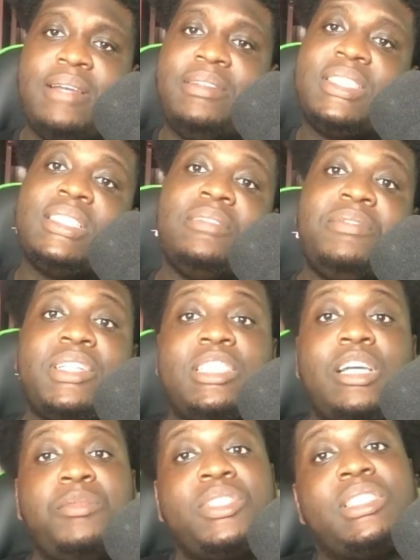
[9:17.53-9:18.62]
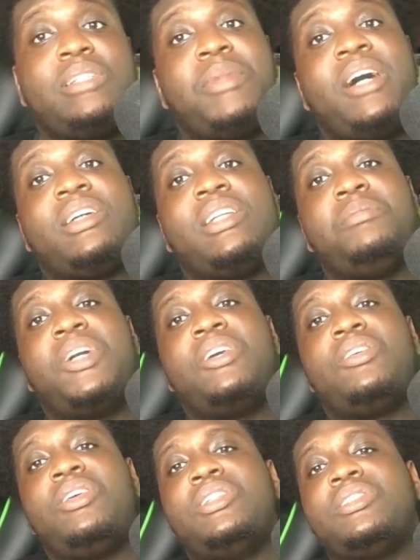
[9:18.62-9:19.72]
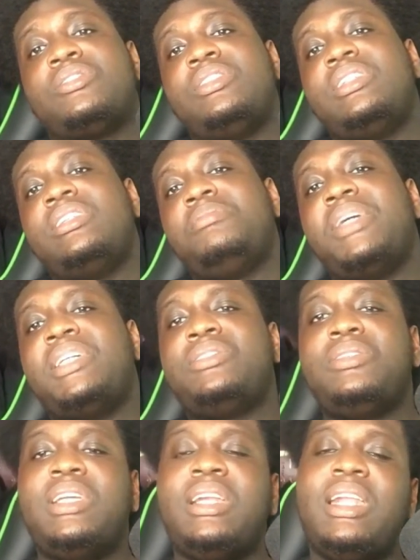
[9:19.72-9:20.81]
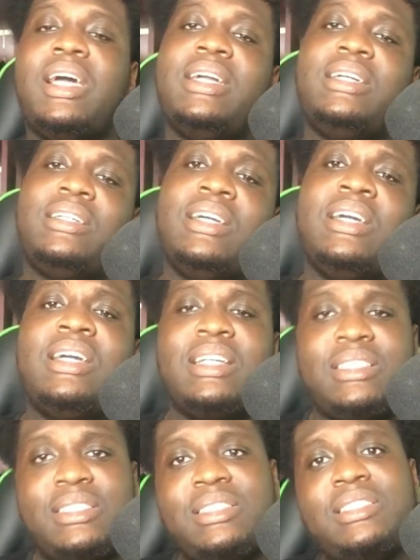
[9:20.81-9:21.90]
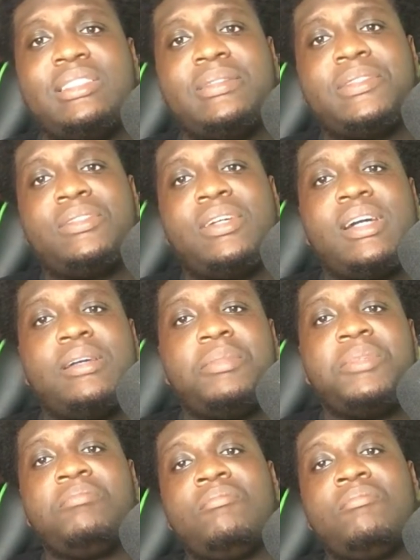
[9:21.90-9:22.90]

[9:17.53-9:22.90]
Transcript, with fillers: If this is the first time you're seeing my ugly mug on your screen, make sure you like and you subscribe.